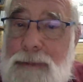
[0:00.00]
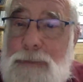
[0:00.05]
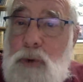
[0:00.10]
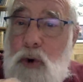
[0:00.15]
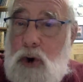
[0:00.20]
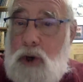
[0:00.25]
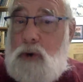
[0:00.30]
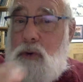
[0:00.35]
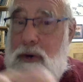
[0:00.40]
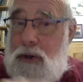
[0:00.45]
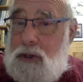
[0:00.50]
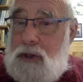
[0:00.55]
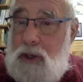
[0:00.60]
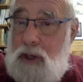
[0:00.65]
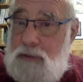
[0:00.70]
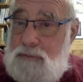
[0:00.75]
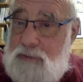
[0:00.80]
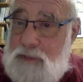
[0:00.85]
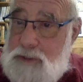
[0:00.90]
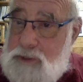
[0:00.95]
more critical
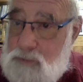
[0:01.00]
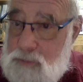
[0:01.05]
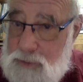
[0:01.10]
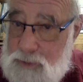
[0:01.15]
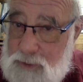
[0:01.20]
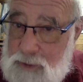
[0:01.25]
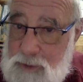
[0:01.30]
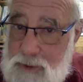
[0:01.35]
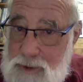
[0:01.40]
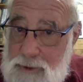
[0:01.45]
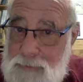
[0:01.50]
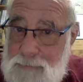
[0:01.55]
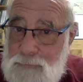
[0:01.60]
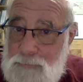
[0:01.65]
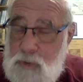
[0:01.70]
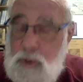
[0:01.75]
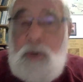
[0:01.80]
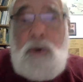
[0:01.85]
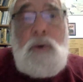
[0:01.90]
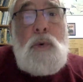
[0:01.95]
of Israel,
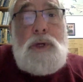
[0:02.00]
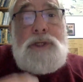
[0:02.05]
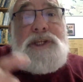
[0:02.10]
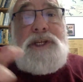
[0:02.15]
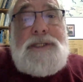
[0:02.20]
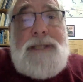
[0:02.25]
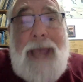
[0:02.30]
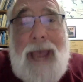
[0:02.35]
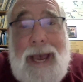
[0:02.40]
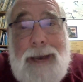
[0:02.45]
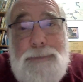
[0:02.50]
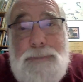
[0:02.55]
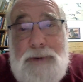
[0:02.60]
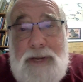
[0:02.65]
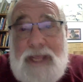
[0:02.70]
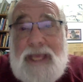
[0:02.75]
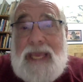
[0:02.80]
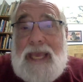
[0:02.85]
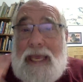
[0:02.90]
which is happening